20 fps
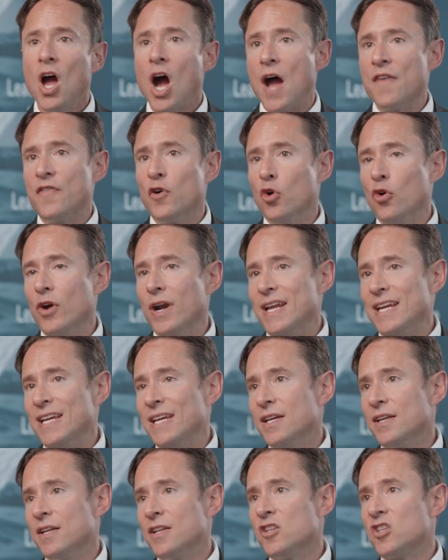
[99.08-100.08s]
I've already
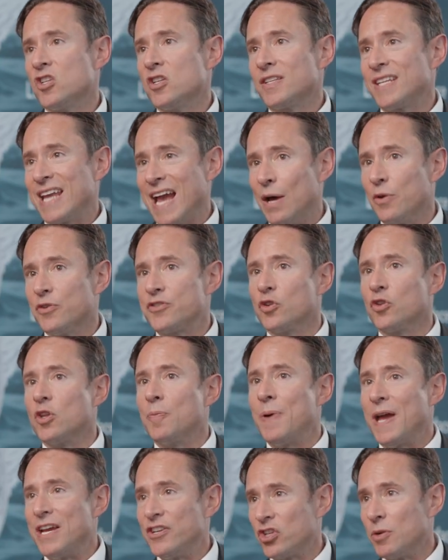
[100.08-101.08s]
counseled the
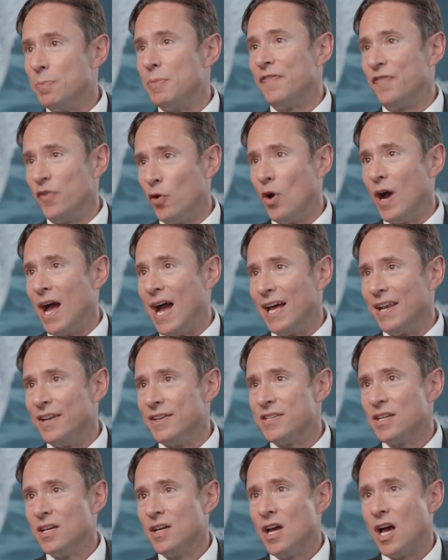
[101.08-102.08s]
patient
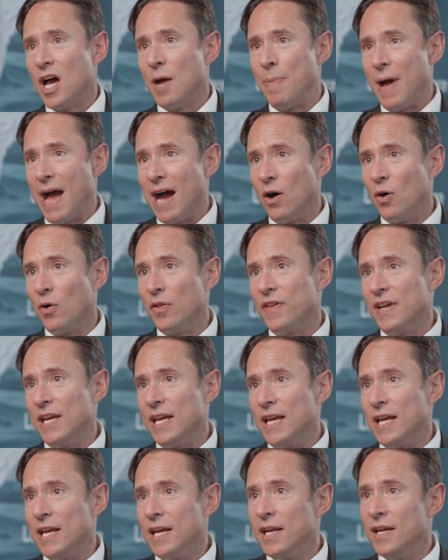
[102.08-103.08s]
beforehand about
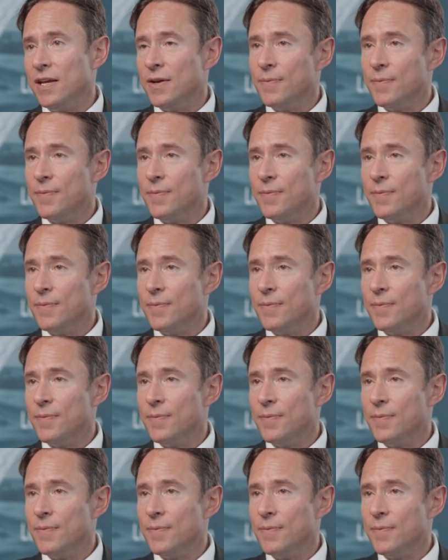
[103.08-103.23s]
the